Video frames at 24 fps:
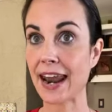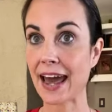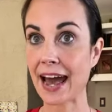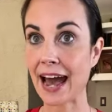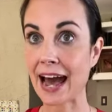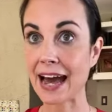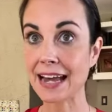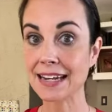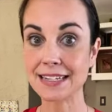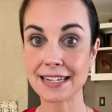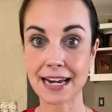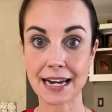
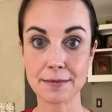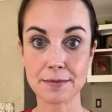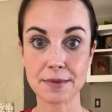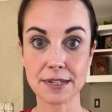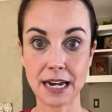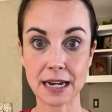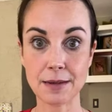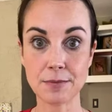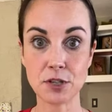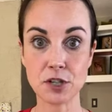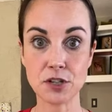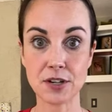had di-
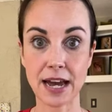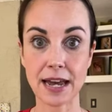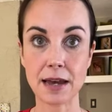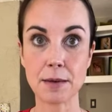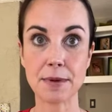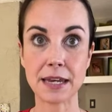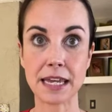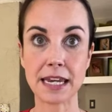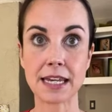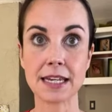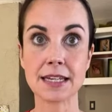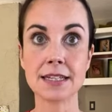type 2
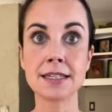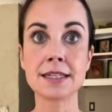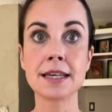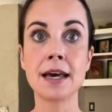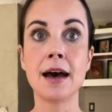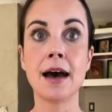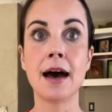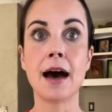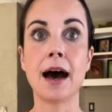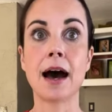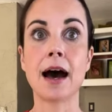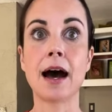diabetes
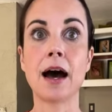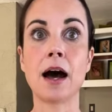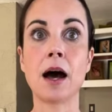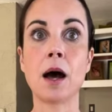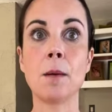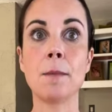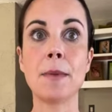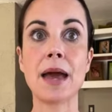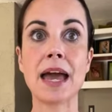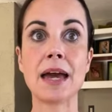um,